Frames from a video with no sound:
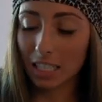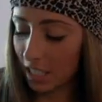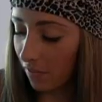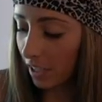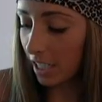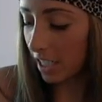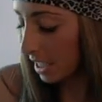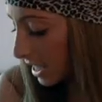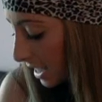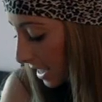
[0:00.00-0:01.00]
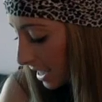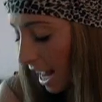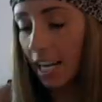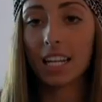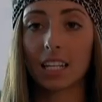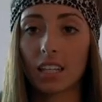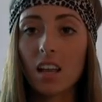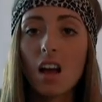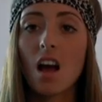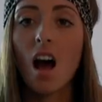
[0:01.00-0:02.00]
different
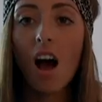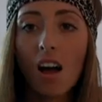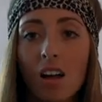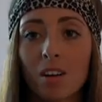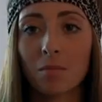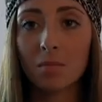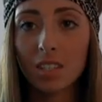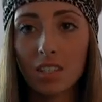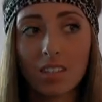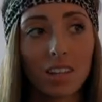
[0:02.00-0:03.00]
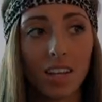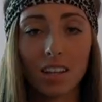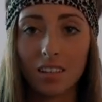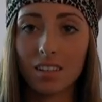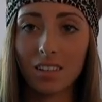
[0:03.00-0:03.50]
setting. Um, this is like